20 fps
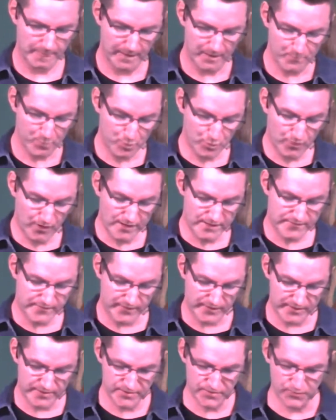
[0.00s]
Paul writes,
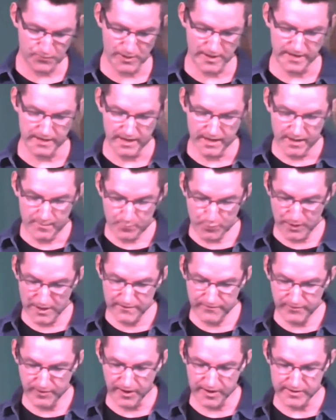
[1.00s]
verse 3, pray
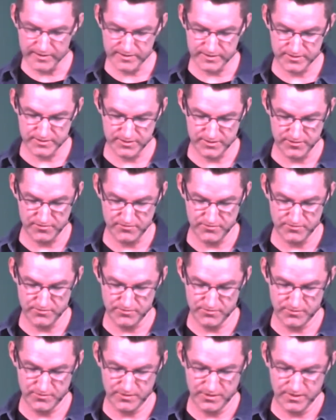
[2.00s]
for us too,
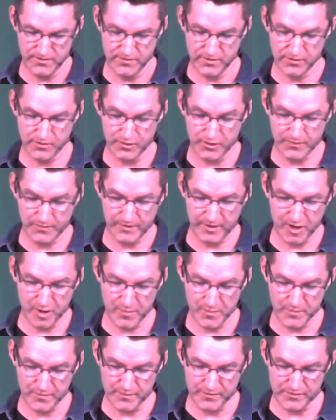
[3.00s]
that God may
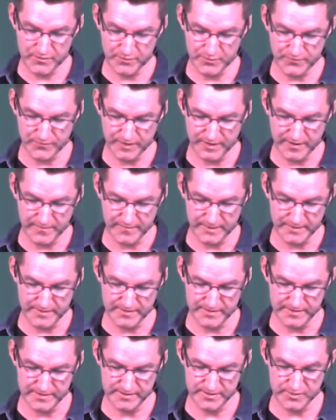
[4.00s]
open the door for our
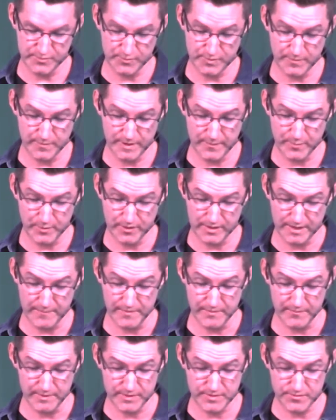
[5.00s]
message, so we may proclaim the
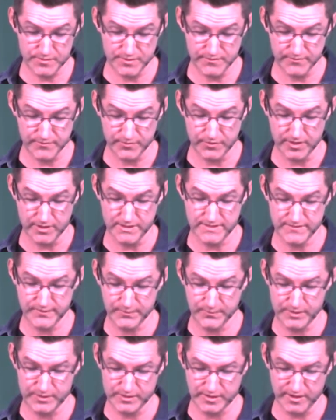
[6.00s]
mystery of Christ, for
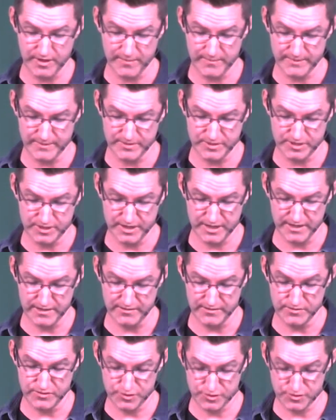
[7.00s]
which I am in
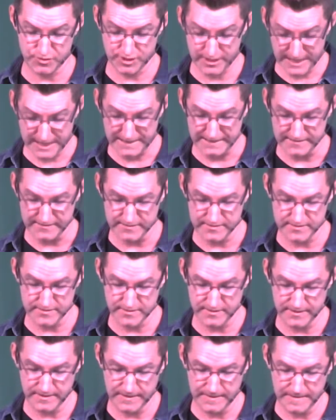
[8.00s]
chains.
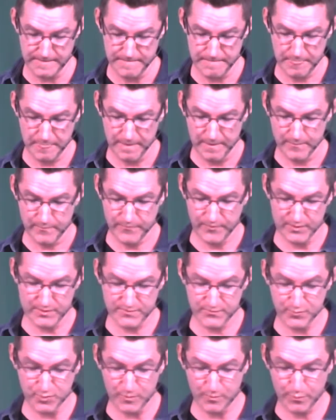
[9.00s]
Verse
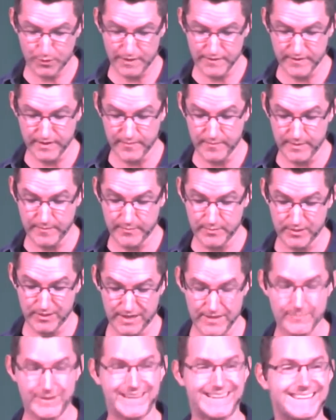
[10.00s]
4, pray that I may
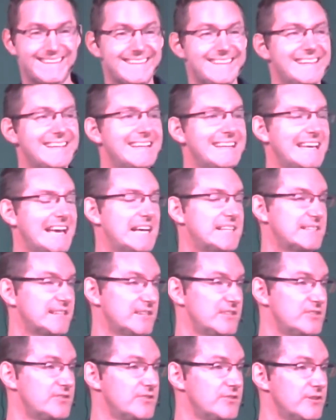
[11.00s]
proclaim it clearly as I
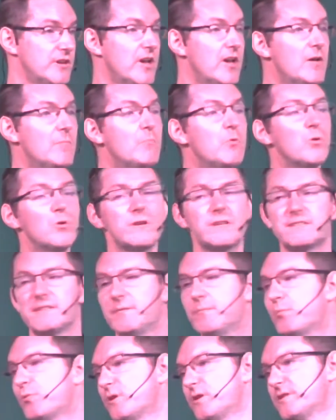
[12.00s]
should. Paul is
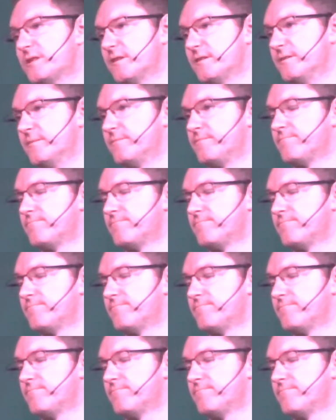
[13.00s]
in prison.